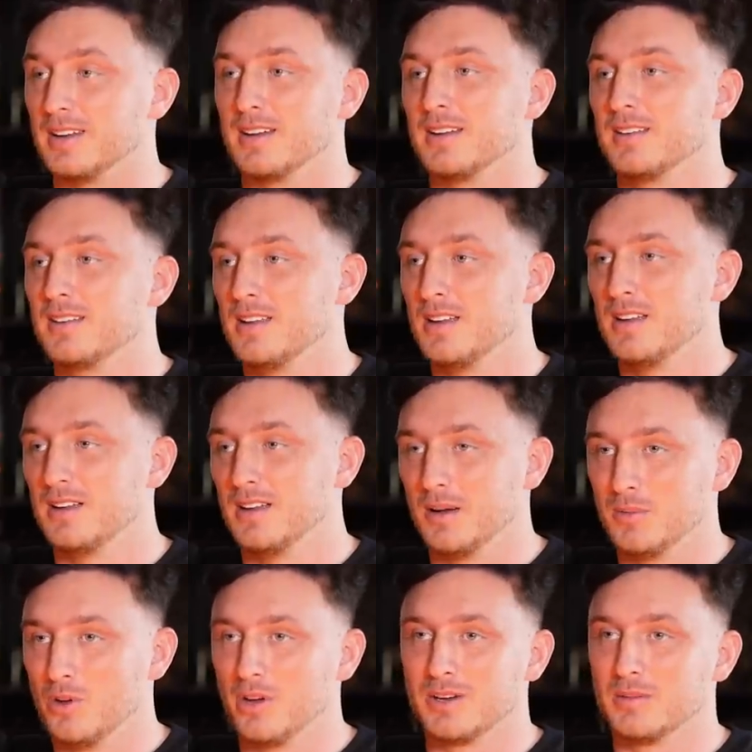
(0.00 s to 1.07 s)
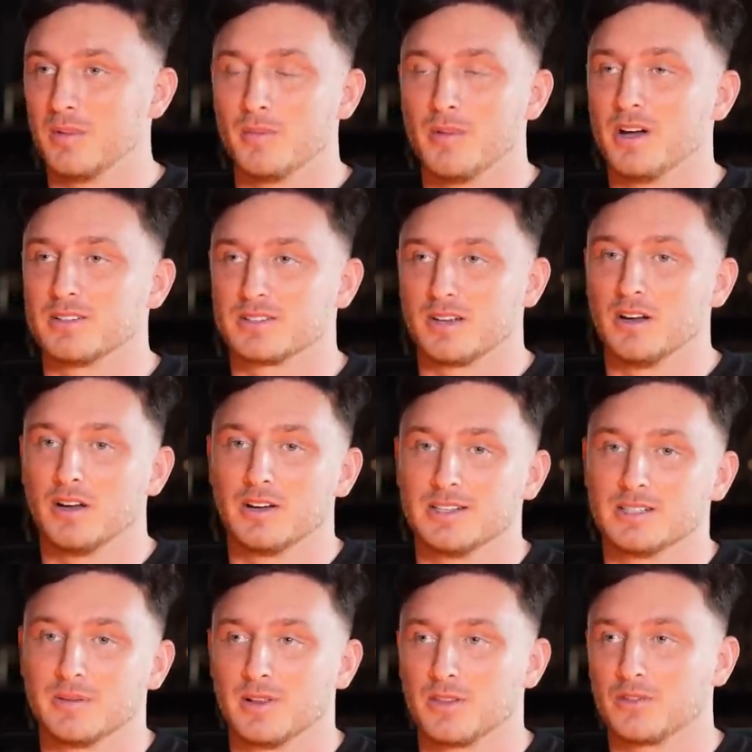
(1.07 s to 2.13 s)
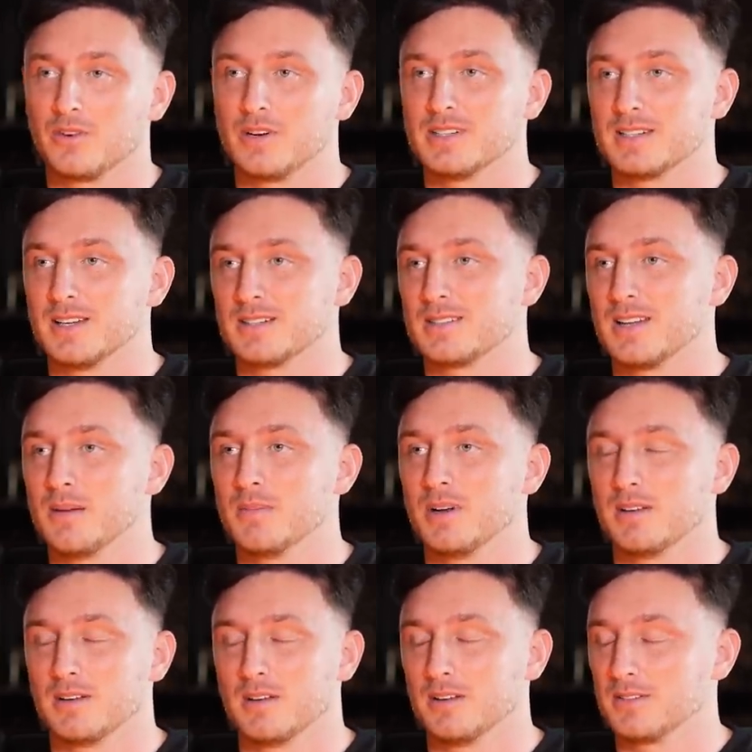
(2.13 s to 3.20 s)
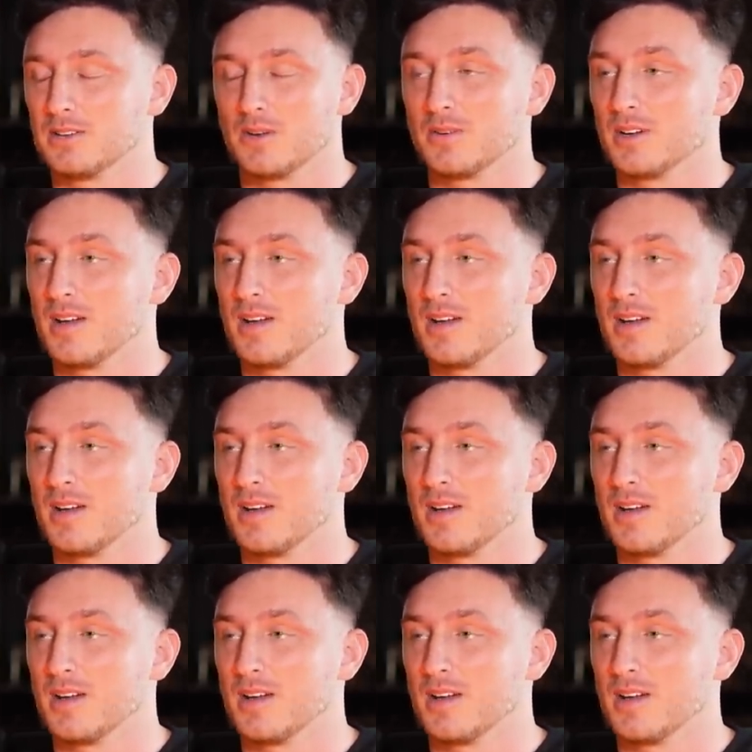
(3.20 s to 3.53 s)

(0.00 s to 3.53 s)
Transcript: it. I'm not in my mind's like, oh, I need to make three, six, ten million. I don't